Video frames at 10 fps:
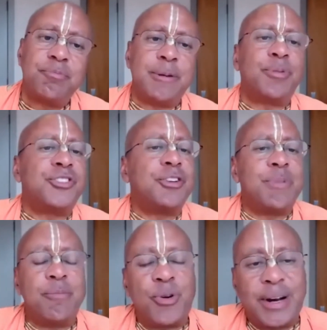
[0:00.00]
People should be
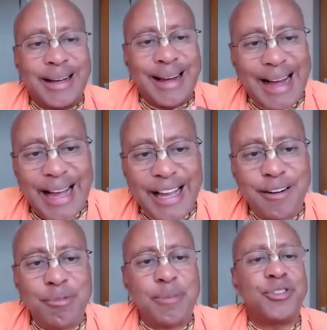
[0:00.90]
more kind.
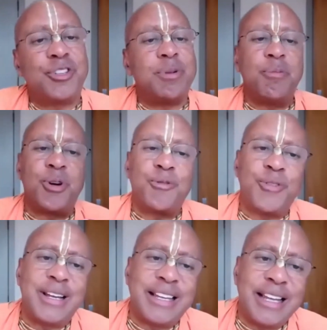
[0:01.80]
People should be more
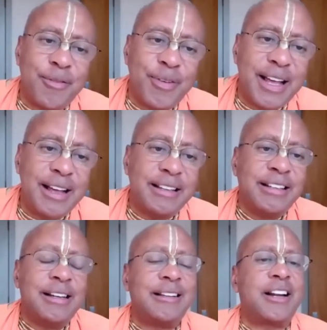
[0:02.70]
forgiving.
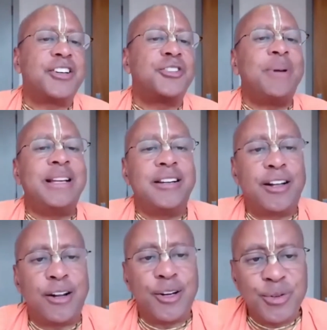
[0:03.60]
Let us be
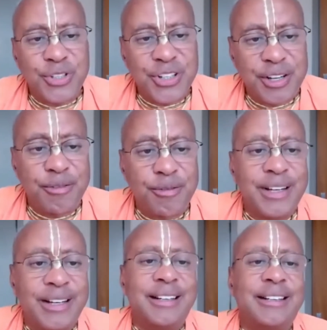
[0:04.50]
inclusive.
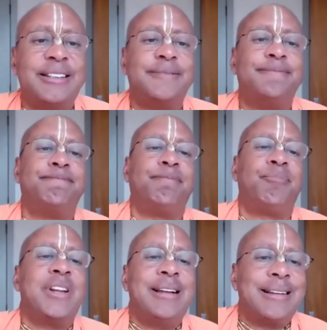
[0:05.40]

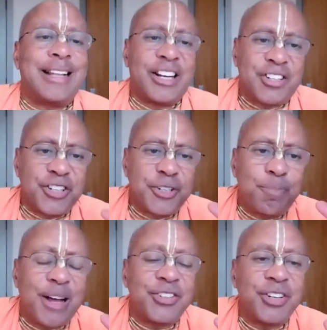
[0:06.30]
Let us
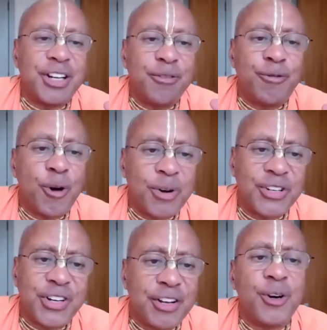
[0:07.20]
especially focus
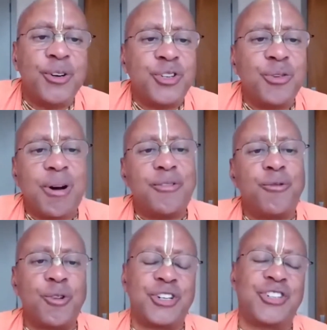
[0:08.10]
on those who are
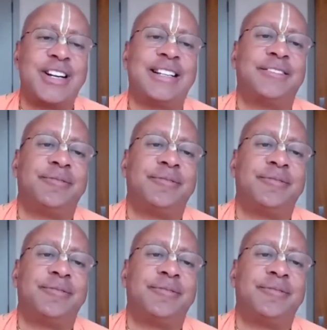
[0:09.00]
unfortunate.